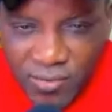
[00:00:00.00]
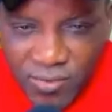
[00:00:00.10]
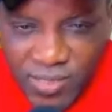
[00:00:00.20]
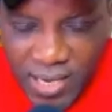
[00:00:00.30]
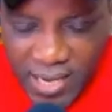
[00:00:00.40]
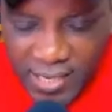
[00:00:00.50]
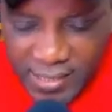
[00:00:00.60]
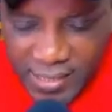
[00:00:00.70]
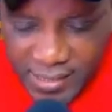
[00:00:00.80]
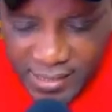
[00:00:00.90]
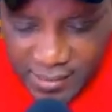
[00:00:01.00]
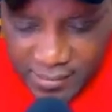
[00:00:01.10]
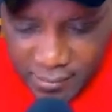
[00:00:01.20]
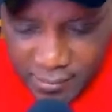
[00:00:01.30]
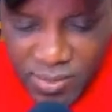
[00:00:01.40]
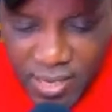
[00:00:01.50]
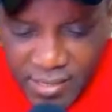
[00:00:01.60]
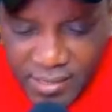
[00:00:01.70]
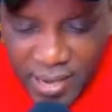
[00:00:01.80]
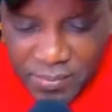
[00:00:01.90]
You select this. You
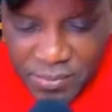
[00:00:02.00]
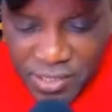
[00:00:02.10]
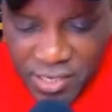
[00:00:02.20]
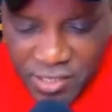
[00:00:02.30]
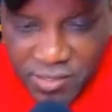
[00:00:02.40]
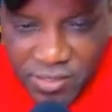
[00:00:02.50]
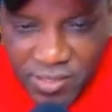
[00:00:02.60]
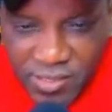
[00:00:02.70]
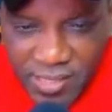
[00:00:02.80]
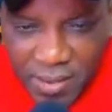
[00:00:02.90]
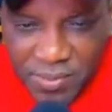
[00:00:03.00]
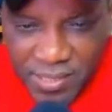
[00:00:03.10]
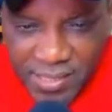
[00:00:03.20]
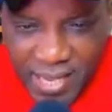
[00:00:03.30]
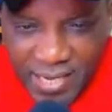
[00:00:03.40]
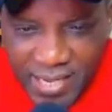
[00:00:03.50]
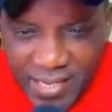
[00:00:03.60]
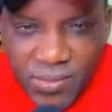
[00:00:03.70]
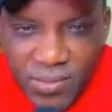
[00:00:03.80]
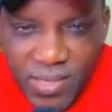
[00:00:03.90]
tap trade, just tap inside
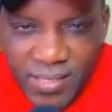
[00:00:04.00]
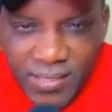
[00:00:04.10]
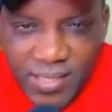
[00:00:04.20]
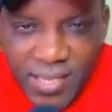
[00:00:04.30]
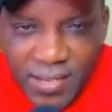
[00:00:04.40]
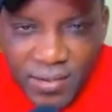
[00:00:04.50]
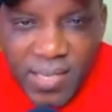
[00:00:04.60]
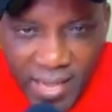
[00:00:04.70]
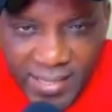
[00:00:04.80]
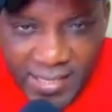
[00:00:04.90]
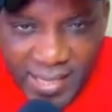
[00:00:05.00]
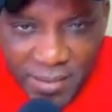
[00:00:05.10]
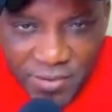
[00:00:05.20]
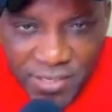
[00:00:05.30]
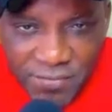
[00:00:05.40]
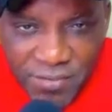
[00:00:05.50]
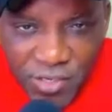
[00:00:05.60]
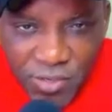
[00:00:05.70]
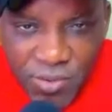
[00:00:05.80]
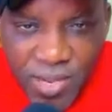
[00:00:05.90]
here. You can see, as at the time of this
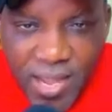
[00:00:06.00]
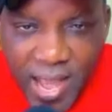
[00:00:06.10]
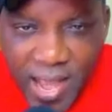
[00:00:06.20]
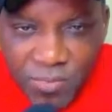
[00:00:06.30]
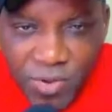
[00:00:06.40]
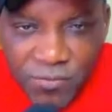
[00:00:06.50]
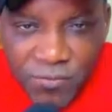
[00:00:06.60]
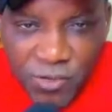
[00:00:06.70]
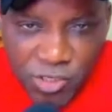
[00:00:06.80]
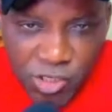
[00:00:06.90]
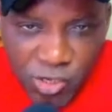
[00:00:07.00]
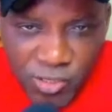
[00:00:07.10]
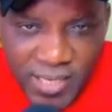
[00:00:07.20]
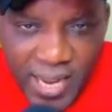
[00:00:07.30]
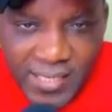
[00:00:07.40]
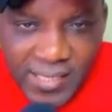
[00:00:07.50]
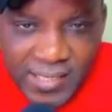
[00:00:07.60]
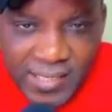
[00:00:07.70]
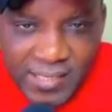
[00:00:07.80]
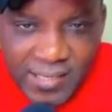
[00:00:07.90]
video, I'm going for short. That
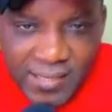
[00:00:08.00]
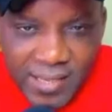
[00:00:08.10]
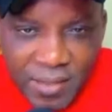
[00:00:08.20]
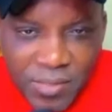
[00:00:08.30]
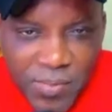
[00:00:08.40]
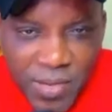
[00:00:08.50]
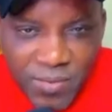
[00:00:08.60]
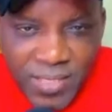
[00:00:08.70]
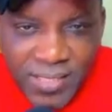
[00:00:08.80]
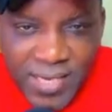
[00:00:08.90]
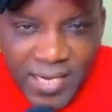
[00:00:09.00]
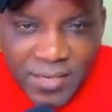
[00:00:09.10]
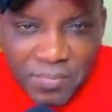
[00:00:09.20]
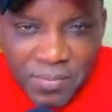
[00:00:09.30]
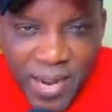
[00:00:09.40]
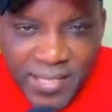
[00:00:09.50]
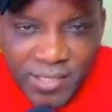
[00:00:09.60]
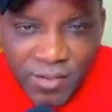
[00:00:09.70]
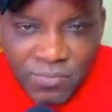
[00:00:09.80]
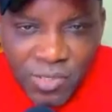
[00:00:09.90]
is, I'm speculating that the
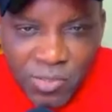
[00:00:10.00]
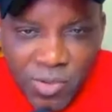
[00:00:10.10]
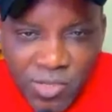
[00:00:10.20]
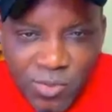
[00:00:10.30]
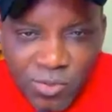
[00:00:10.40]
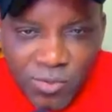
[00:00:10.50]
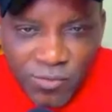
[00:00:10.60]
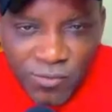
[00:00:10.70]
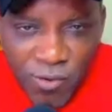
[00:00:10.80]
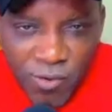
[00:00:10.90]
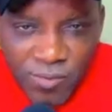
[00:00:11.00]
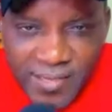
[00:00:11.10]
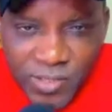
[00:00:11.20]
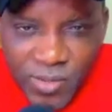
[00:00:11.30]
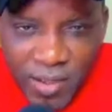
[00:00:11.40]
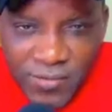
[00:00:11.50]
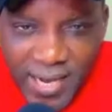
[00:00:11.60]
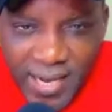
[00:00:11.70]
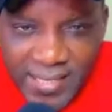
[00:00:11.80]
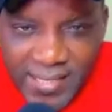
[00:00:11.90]
price of Bitcoin is going to fall. So I've
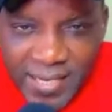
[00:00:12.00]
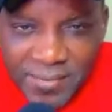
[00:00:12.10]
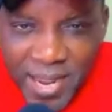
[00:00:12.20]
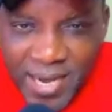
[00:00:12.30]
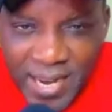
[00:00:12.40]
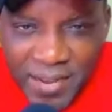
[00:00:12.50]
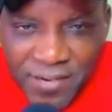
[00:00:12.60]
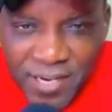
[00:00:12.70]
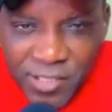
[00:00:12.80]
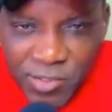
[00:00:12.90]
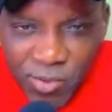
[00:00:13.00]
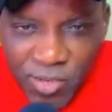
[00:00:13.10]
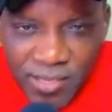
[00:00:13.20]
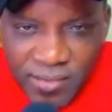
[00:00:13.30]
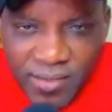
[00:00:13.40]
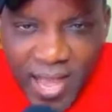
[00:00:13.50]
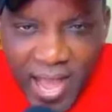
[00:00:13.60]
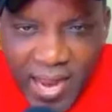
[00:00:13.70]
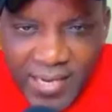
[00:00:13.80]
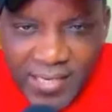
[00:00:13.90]
selected my leverage token,
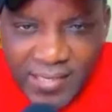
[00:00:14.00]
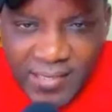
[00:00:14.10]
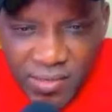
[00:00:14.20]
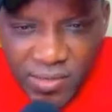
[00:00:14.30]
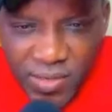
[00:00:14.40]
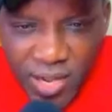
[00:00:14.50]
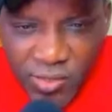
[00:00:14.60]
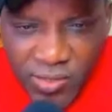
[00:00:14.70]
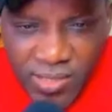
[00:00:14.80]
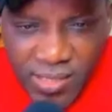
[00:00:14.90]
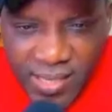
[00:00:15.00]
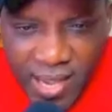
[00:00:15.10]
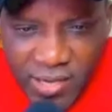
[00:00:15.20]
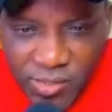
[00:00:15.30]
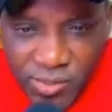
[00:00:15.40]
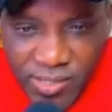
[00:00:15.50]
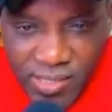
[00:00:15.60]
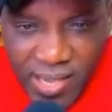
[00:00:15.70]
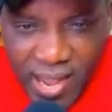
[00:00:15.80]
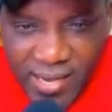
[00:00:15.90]
and you can use these
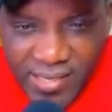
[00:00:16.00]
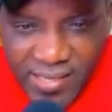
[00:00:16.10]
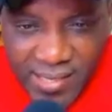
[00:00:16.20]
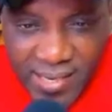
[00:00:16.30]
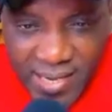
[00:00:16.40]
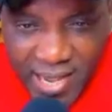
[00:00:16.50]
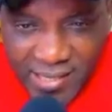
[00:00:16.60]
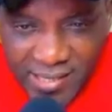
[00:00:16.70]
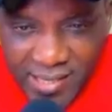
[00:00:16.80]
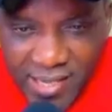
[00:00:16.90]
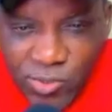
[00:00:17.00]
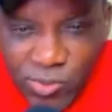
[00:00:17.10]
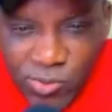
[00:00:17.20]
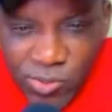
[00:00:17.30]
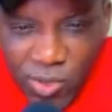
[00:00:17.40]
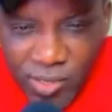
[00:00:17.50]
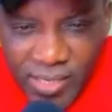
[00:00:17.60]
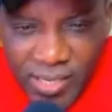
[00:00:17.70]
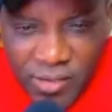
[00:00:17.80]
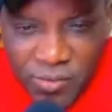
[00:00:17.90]
candles and the signals to
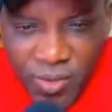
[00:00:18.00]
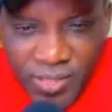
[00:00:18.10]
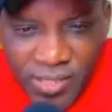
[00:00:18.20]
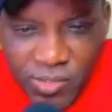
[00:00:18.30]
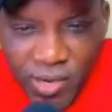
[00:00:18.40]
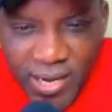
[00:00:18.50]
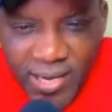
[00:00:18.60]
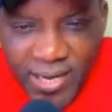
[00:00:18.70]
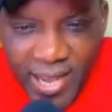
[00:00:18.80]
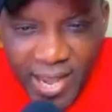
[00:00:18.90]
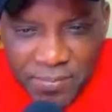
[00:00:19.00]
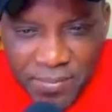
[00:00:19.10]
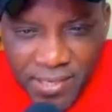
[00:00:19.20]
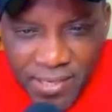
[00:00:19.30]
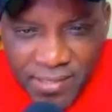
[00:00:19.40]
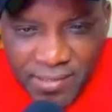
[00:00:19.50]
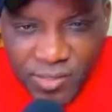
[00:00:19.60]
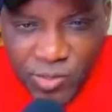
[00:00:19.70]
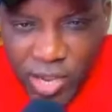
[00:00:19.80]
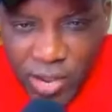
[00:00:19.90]
study what is currently happening
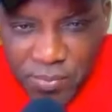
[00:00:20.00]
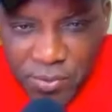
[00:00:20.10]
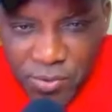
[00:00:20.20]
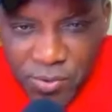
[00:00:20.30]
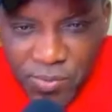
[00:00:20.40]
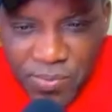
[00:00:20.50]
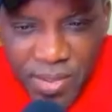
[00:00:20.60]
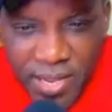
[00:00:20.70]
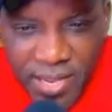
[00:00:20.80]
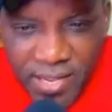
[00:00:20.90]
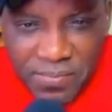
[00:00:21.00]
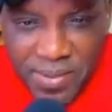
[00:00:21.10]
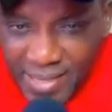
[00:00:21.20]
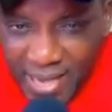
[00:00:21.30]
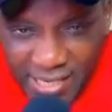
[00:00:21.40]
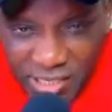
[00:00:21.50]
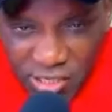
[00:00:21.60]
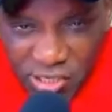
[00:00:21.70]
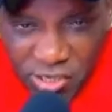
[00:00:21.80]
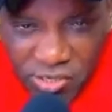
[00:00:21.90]
to help you make better
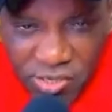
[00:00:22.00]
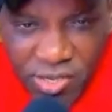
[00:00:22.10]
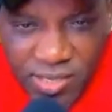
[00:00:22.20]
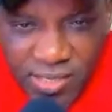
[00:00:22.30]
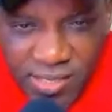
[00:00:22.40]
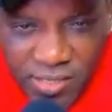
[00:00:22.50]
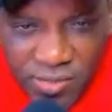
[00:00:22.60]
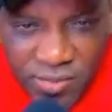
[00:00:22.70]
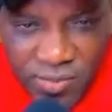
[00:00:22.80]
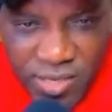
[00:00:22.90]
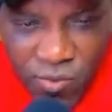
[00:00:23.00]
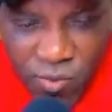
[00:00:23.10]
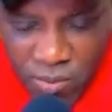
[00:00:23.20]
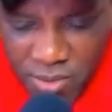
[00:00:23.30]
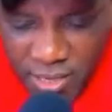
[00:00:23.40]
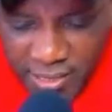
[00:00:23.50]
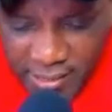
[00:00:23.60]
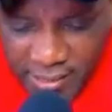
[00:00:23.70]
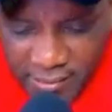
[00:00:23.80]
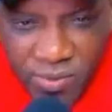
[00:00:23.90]
decision. This is within 1
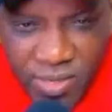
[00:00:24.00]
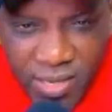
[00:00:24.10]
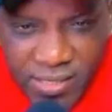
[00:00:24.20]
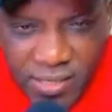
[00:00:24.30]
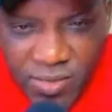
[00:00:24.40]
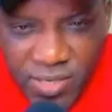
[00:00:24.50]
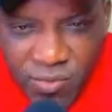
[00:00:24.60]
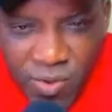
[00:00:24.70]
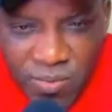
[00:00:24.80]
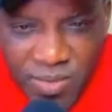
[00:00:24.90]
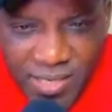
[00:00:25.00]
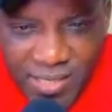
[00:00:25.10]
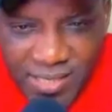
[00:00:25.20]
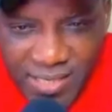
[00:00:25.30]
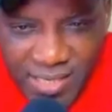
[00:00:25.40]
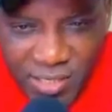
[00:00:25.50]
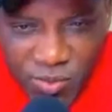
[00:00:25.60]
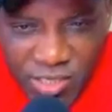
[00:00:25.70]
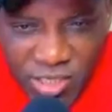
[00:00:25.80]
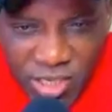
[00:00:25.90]
minute. You can see within 1 minute, this
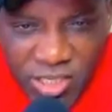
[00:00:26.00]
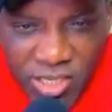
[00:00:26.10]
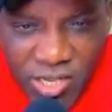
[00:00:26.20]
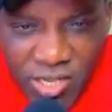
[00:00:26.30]
will change.